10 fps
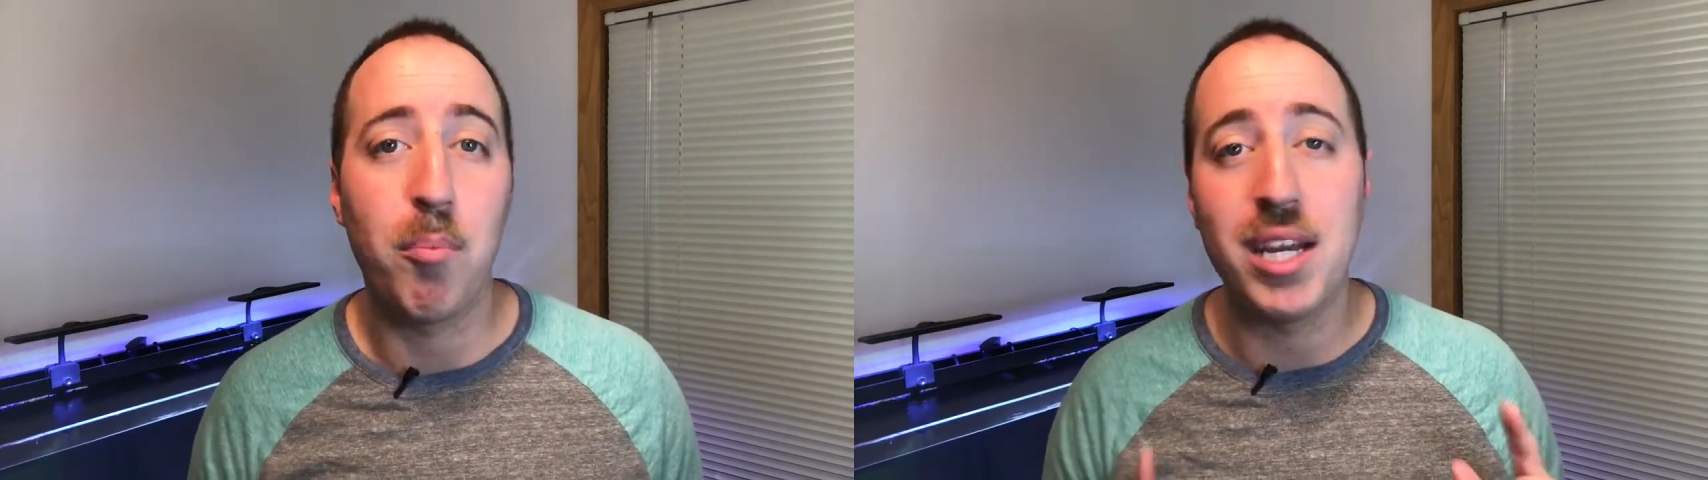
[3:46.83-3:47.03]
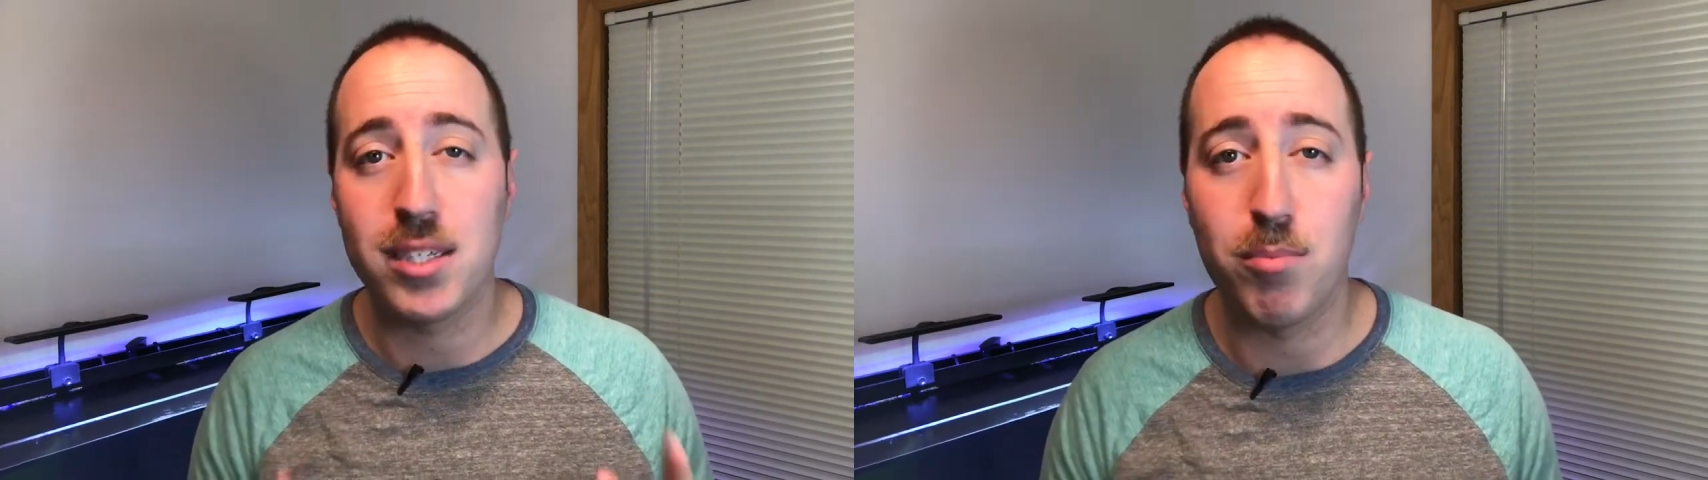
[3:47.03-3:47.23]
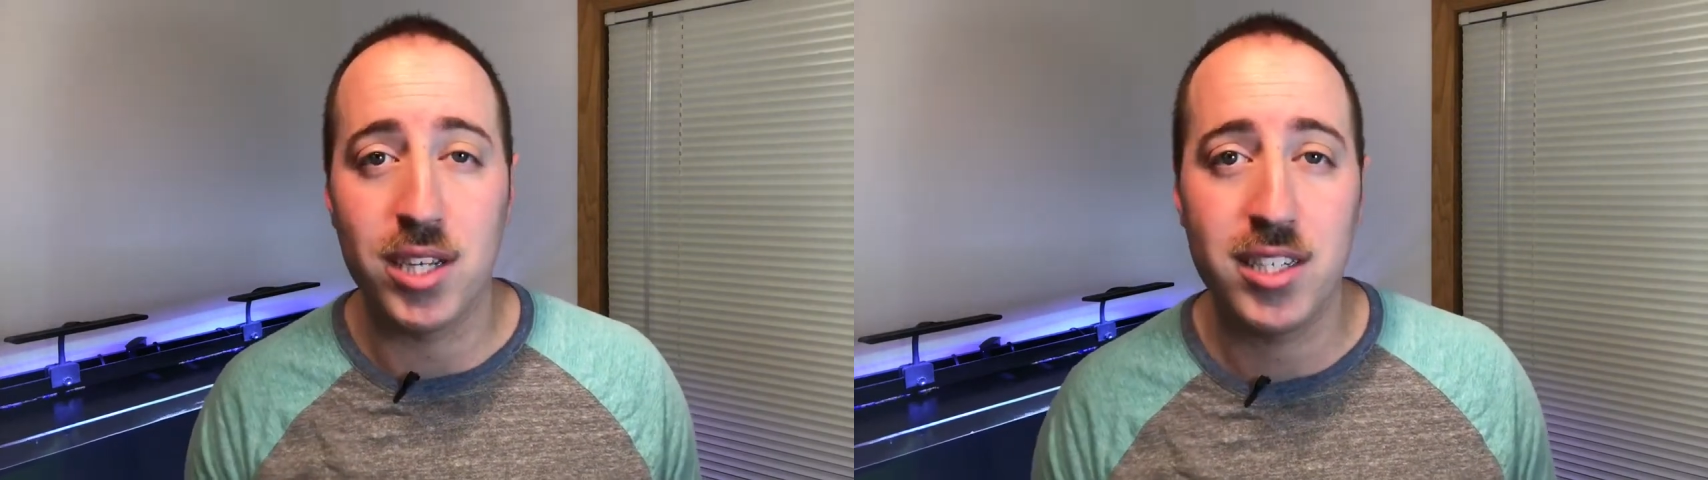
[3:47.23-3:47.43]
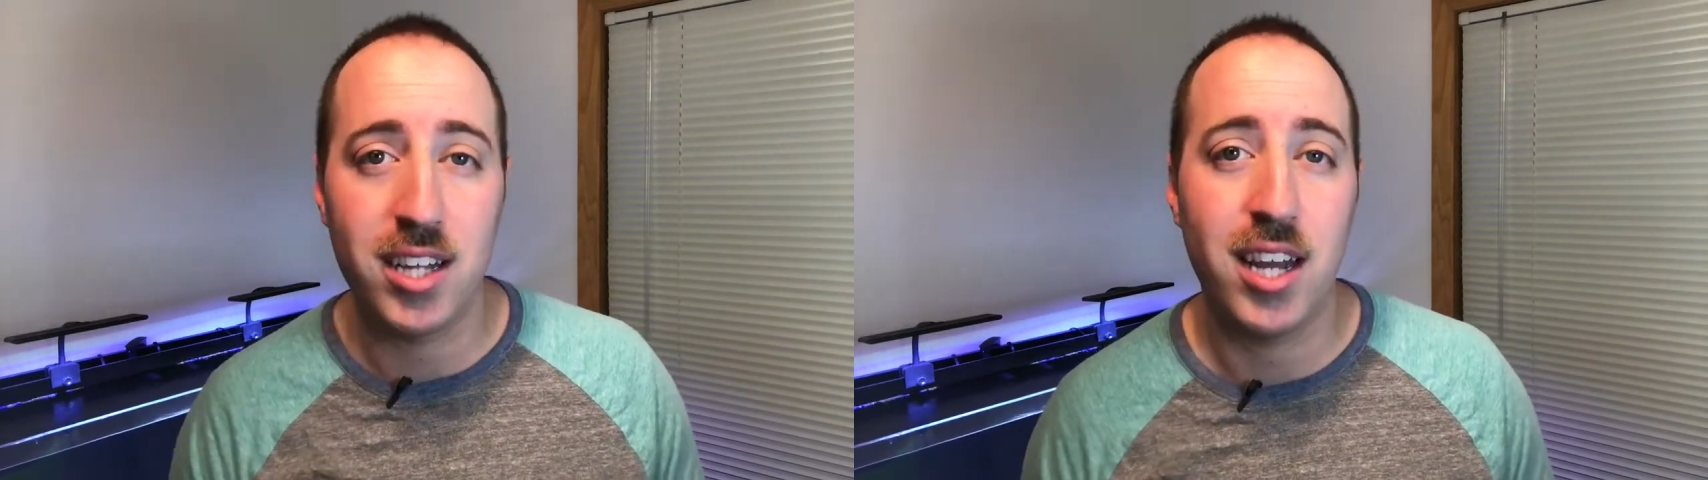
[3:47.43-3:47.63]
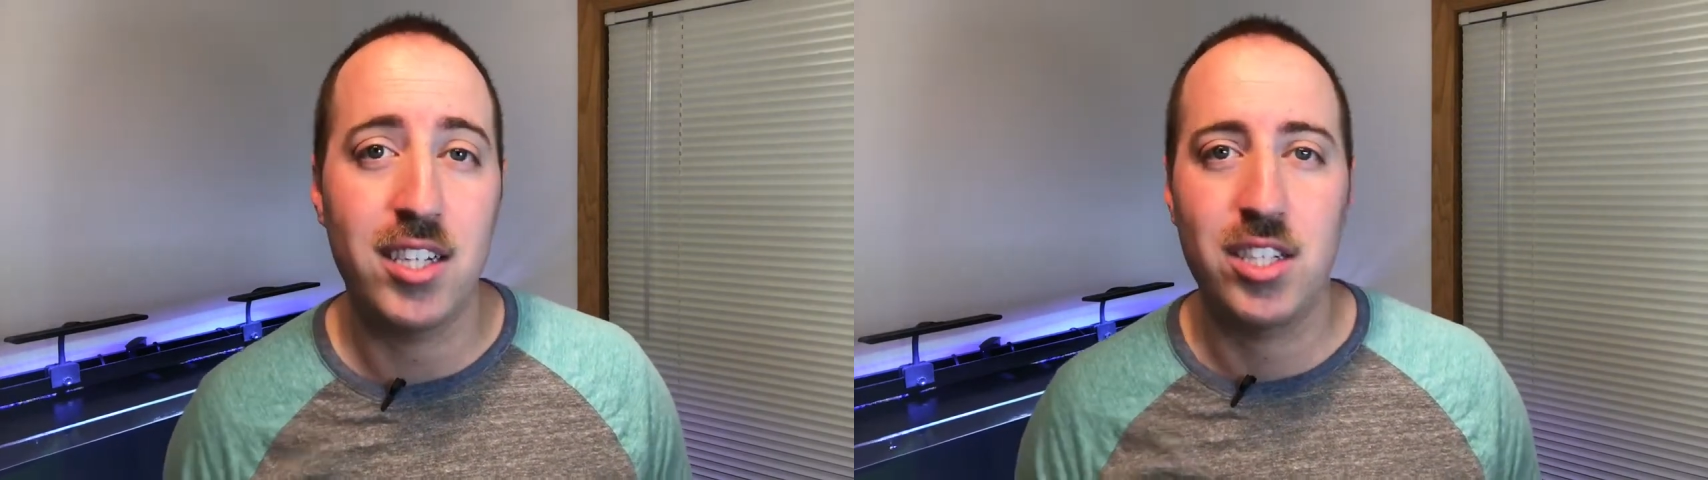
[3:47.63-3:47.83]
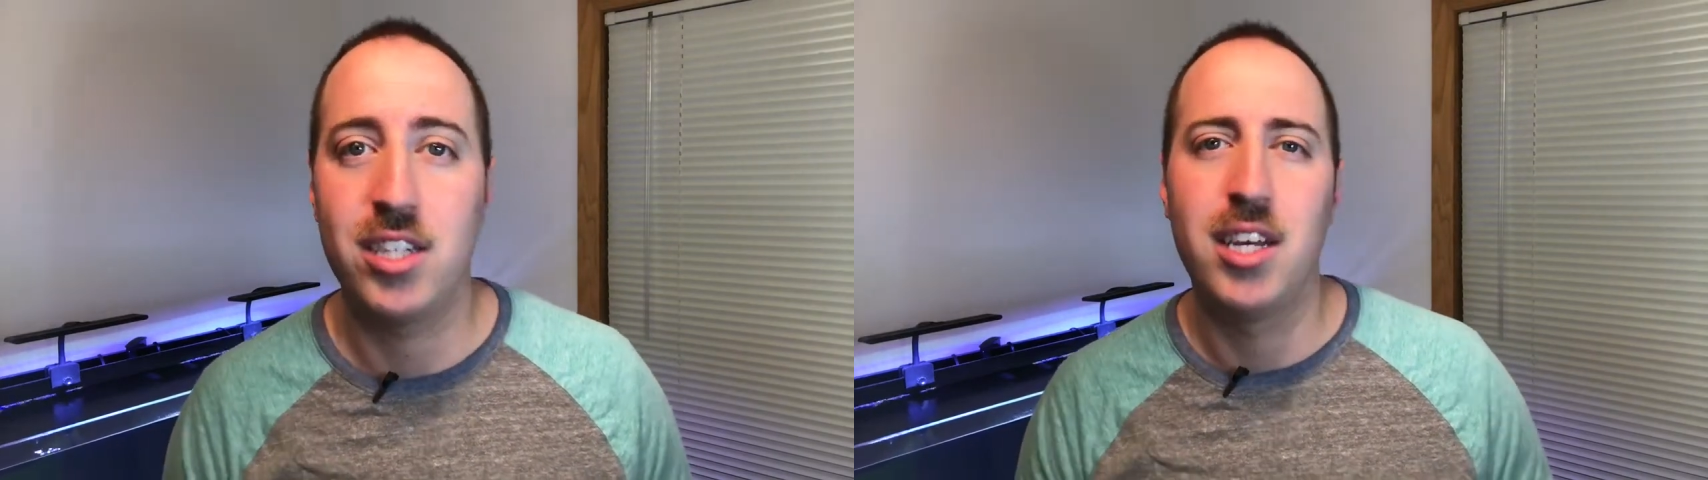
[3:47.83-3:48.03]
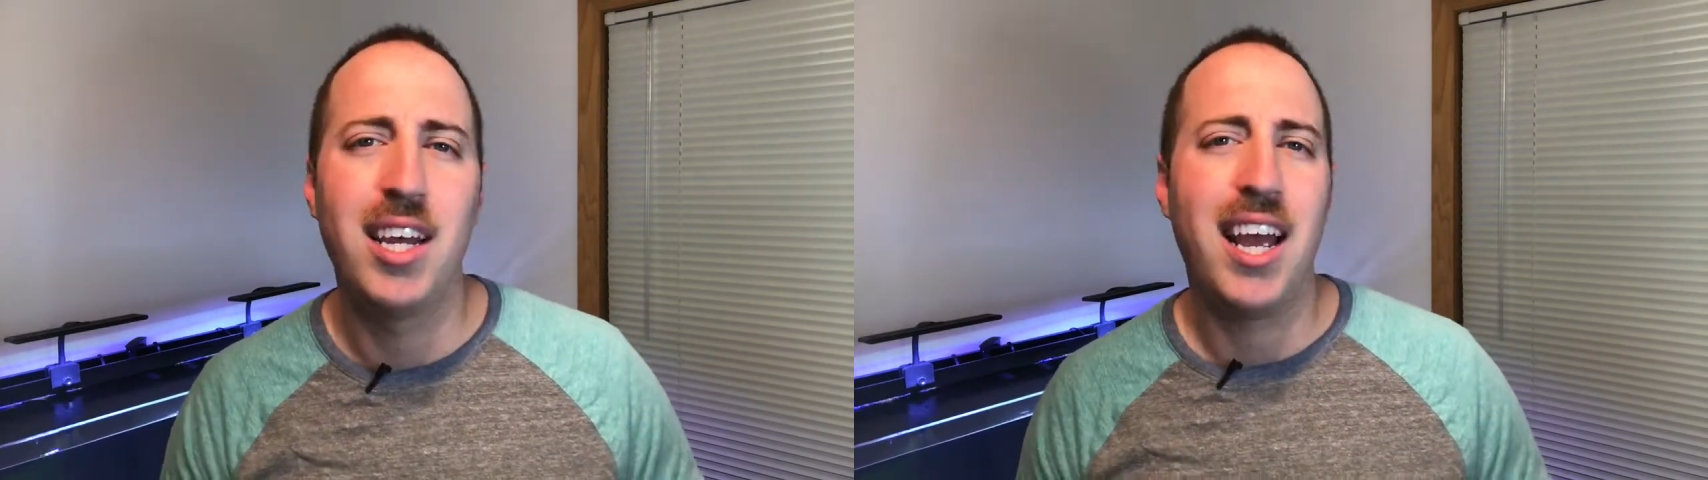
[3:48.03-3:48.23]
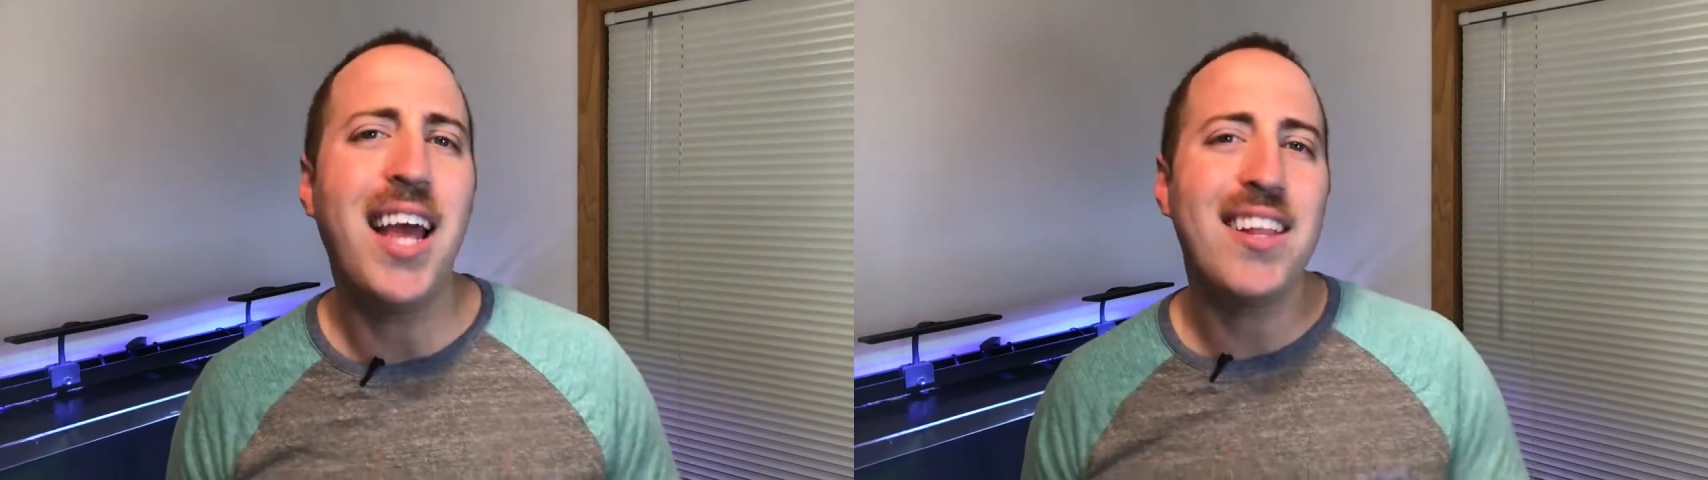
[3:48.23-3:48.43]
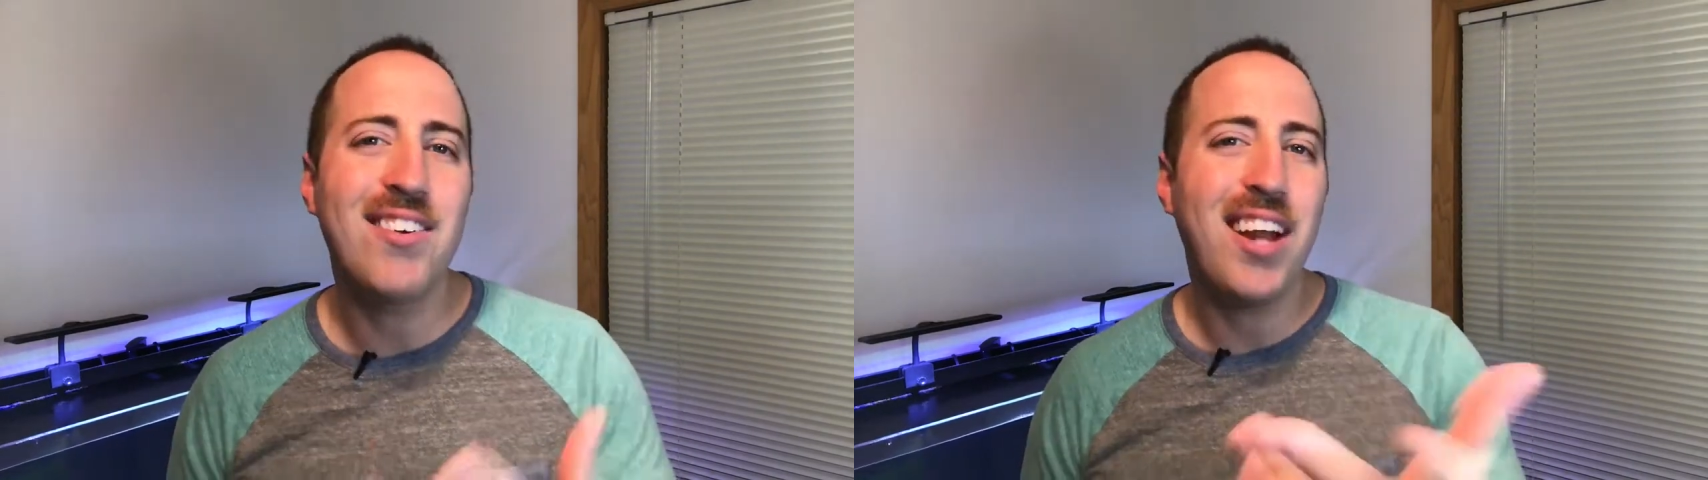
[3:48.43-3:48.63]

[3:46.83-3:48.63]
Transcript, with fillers: best mustache. And they're